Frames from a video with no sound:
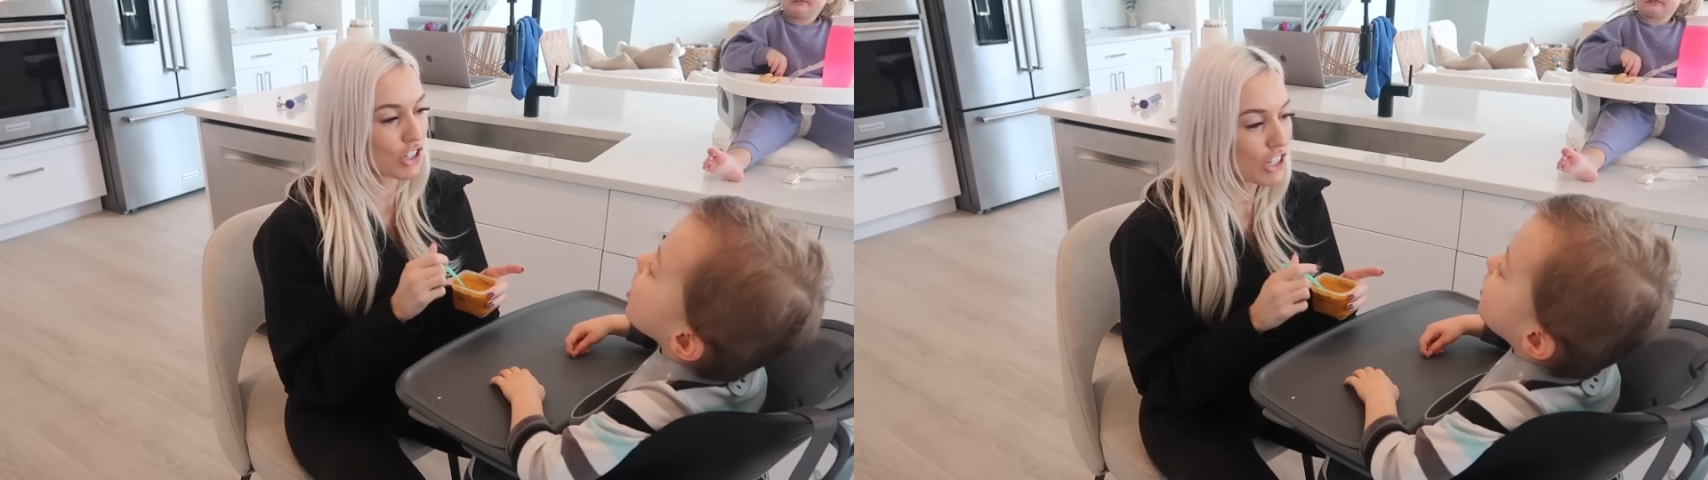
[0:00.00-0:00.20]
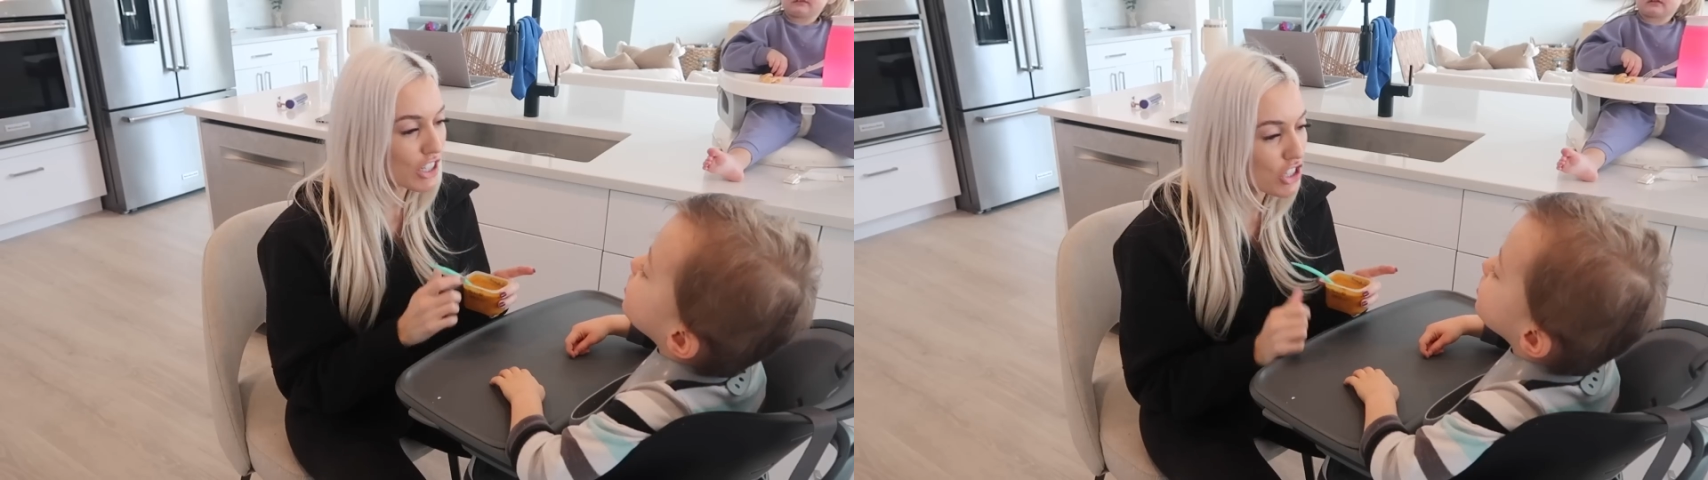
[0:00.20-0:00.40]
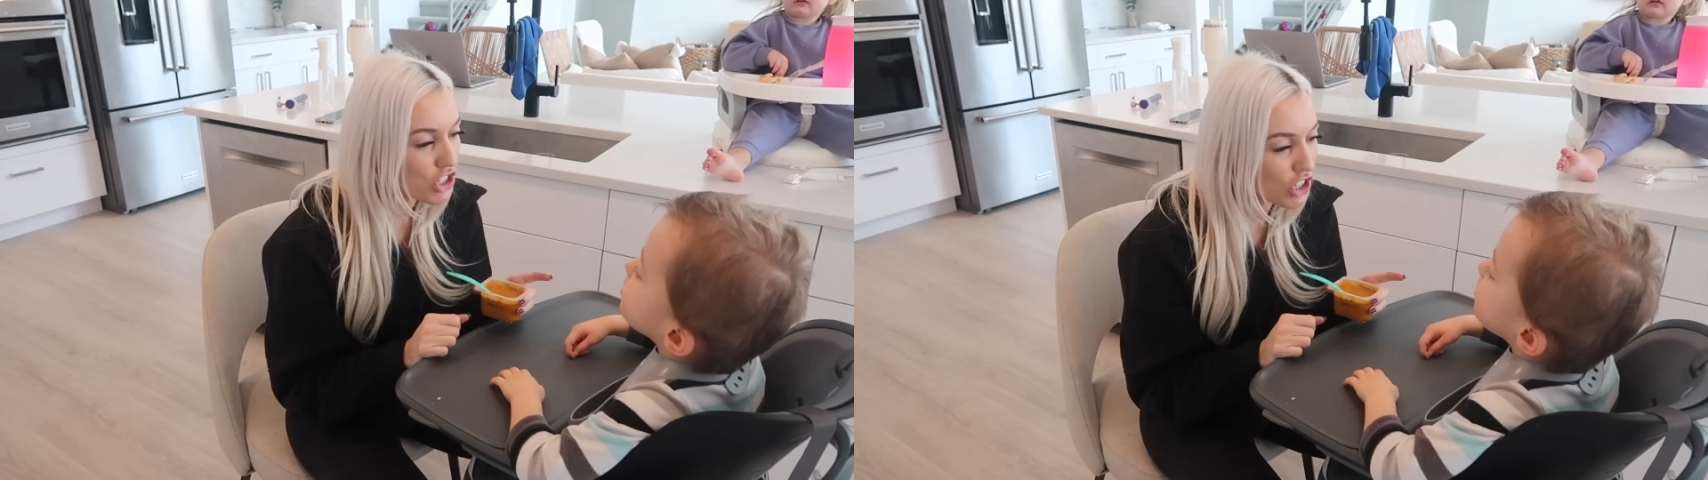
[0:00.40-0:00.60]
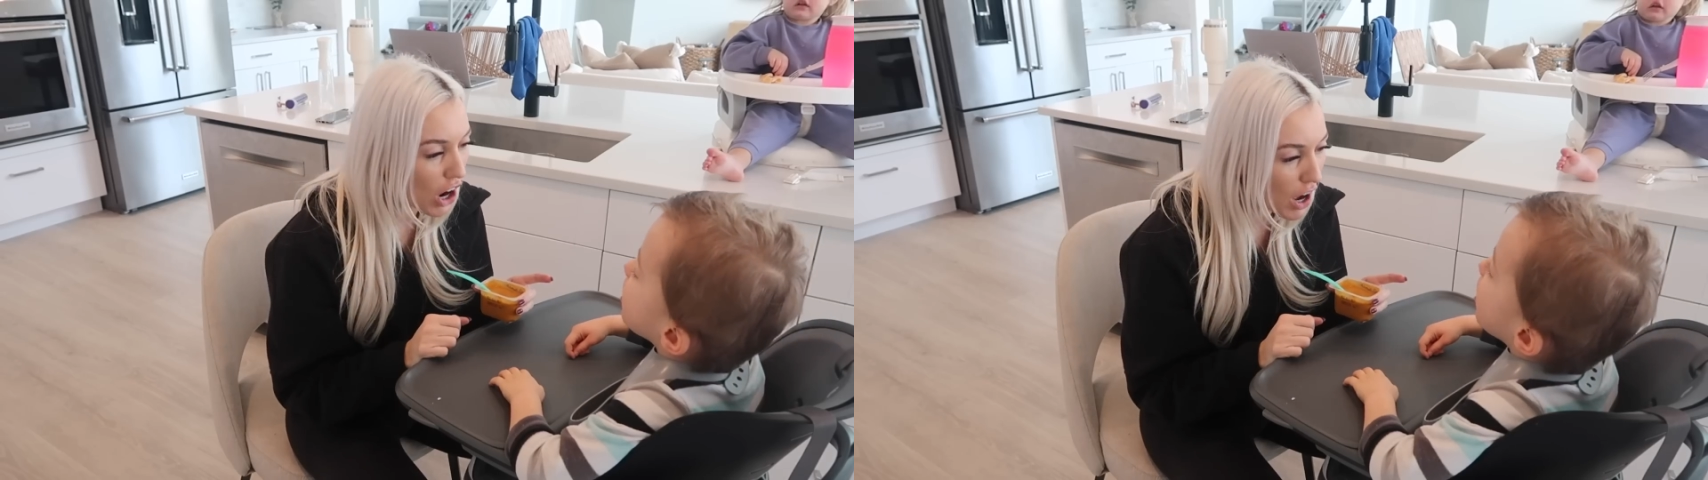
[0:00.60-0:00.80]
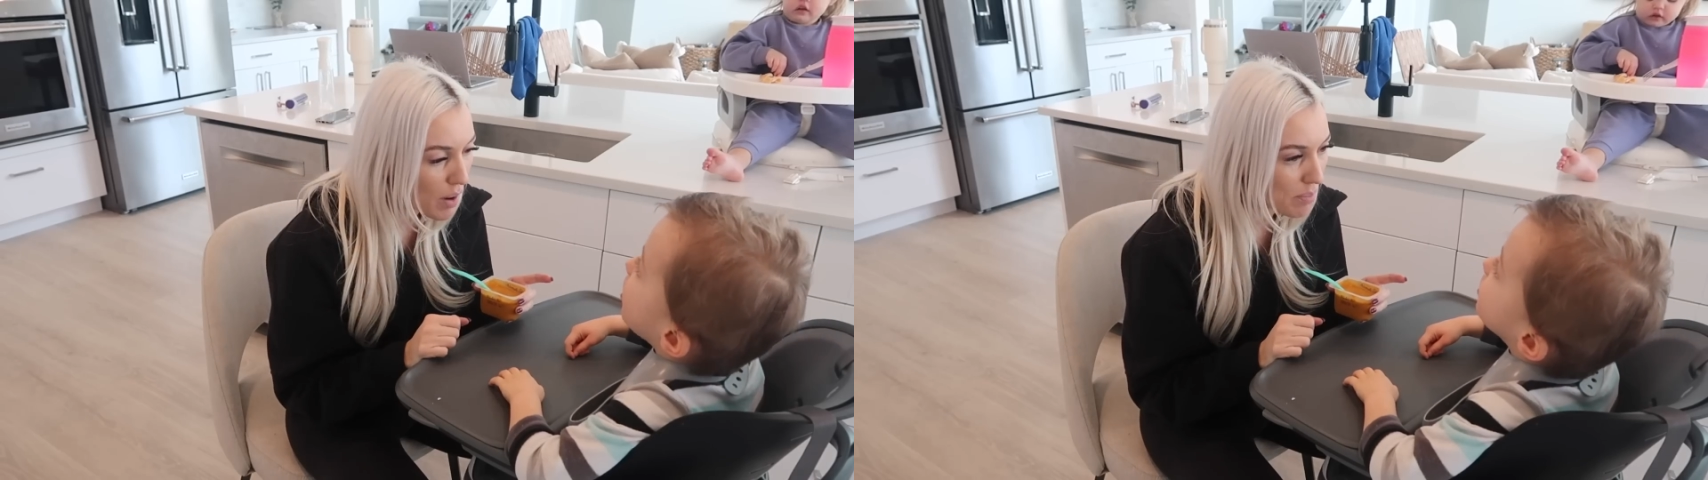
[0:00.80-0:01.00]
Good
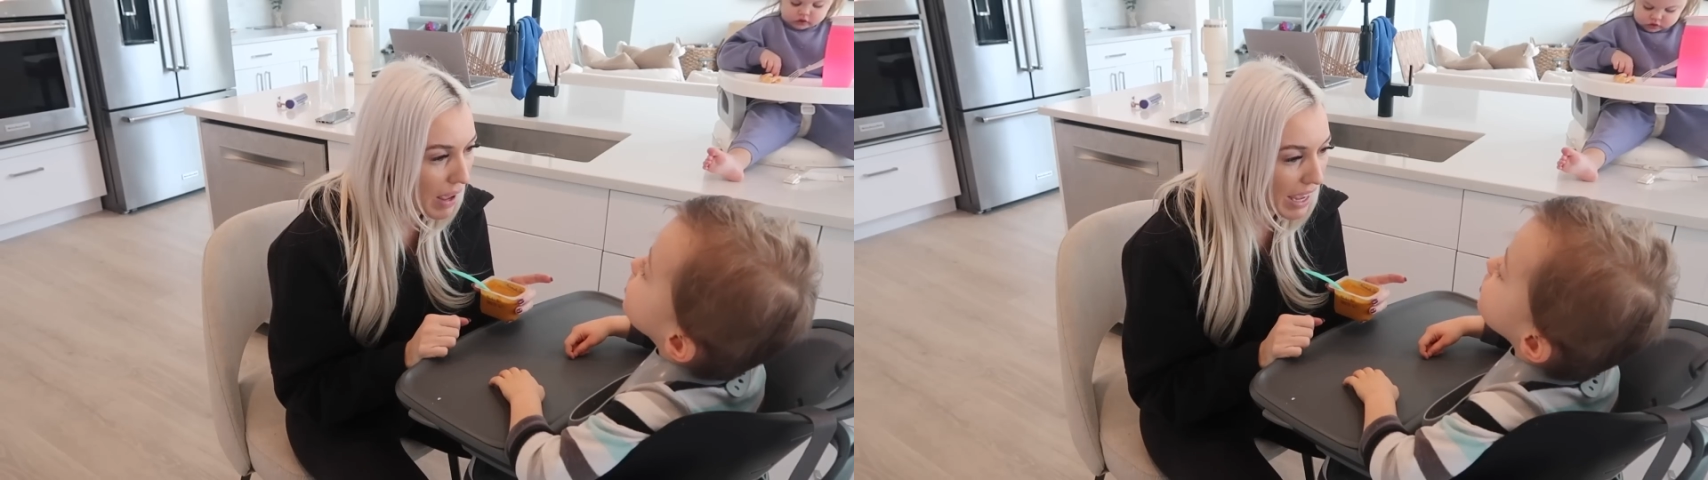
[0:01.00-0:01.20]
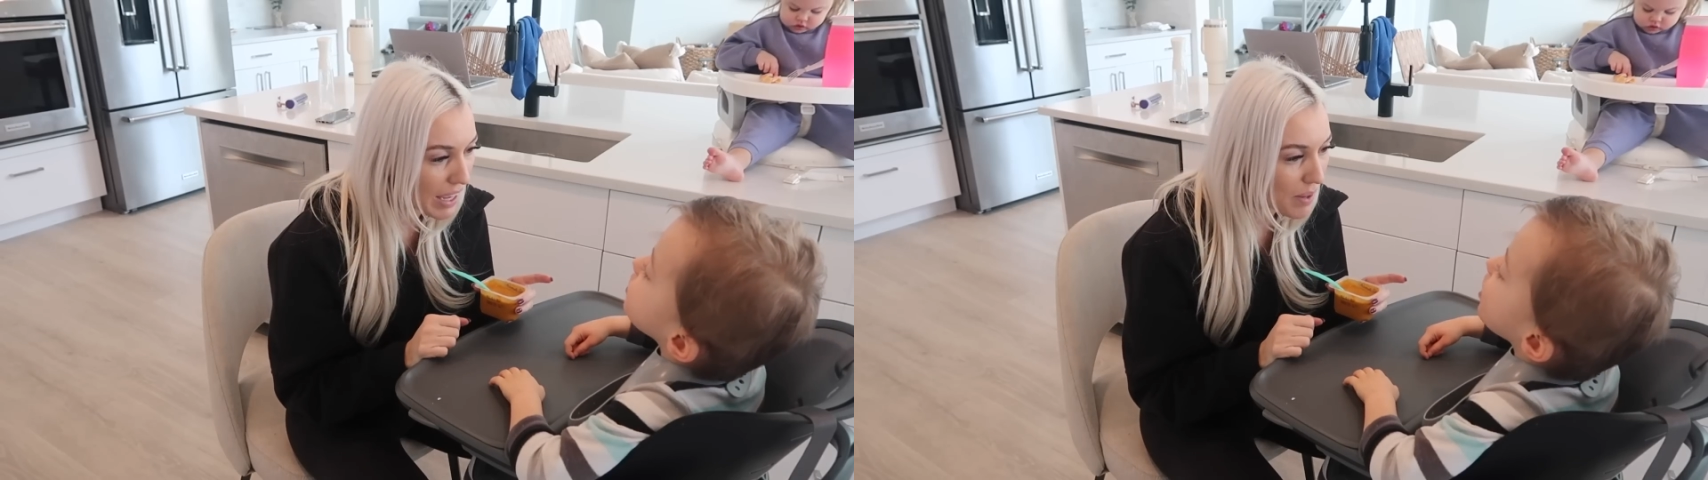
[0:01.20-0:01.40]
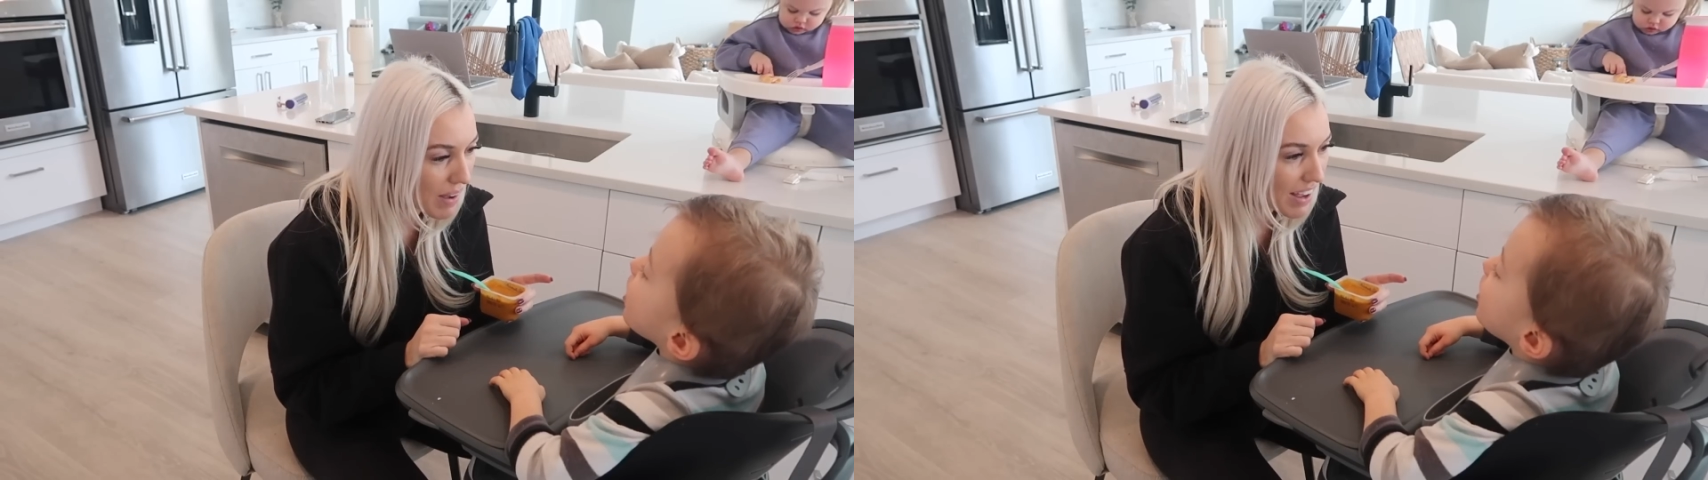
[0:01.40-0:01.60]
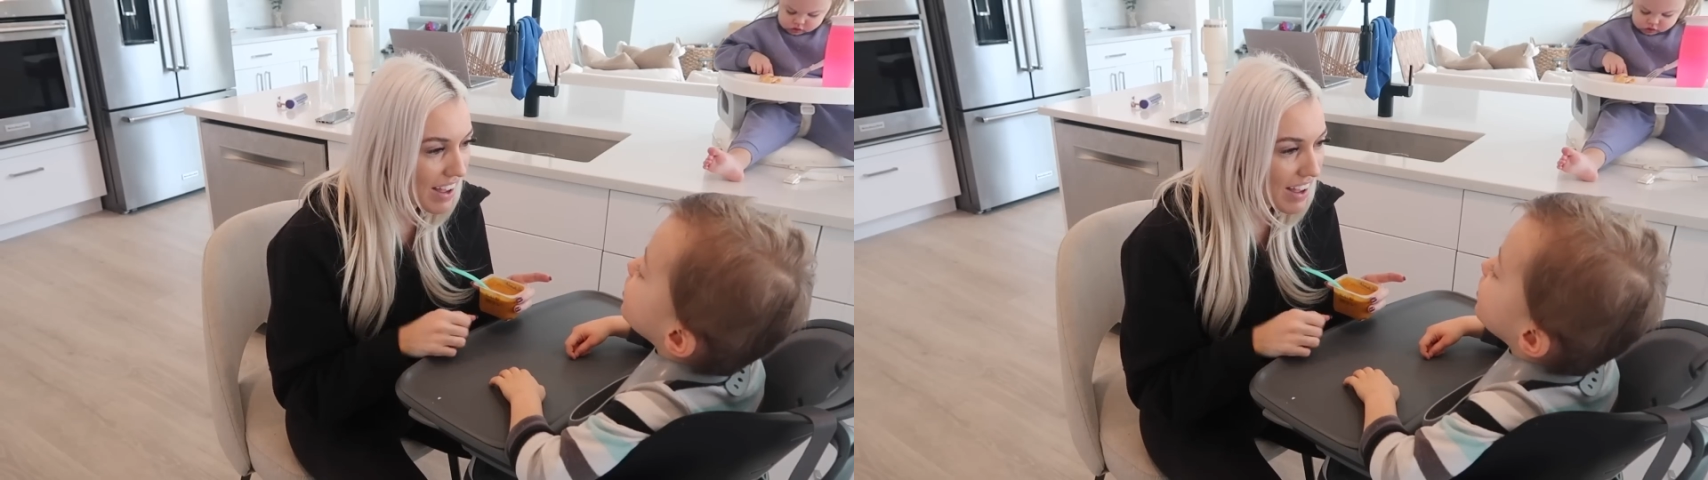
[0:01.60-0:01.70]
job, babe.